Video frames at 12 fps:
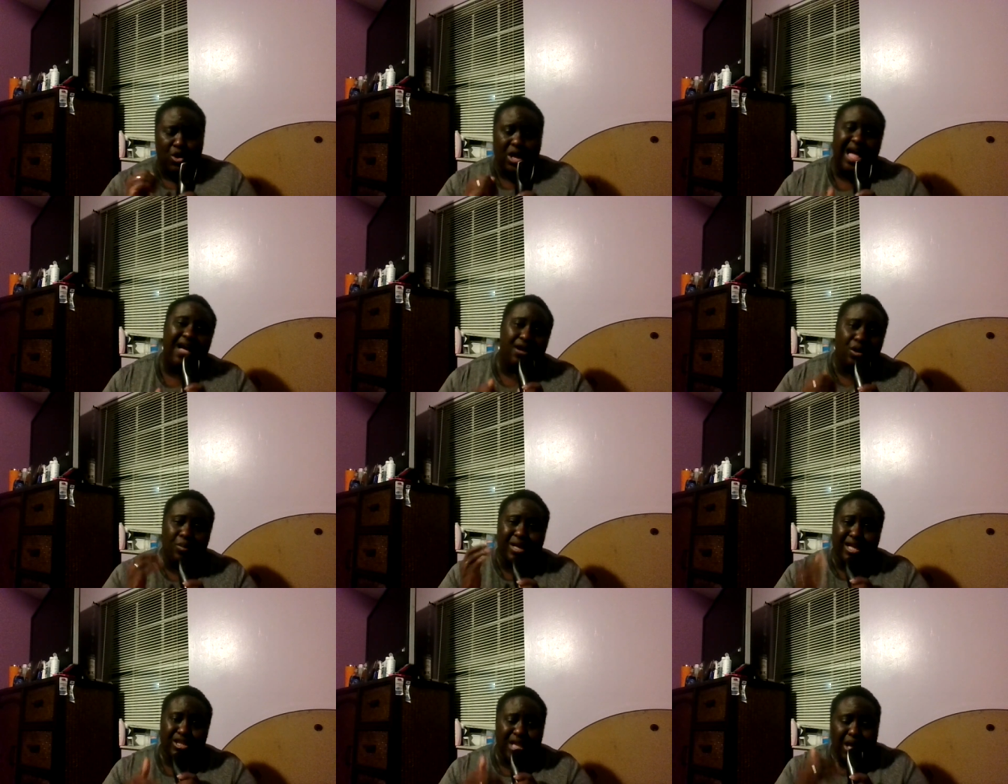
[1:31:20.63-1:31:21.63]
I, uh,
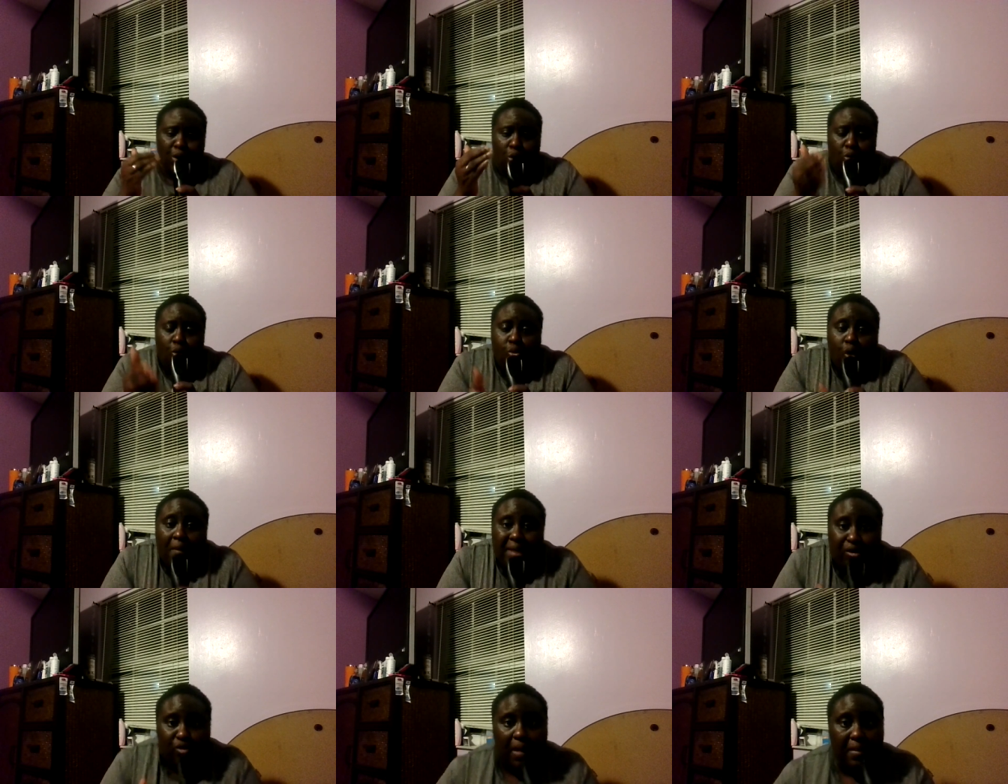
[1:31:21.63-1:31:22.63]
because when
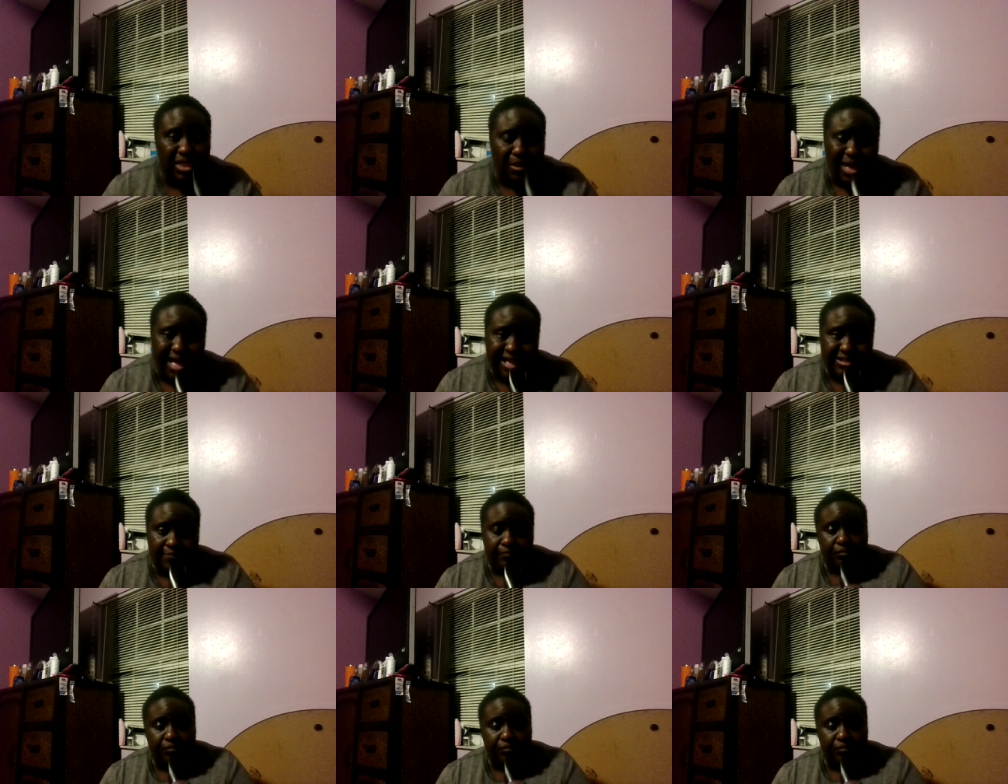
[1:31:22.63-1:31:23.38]
my grandmother passed.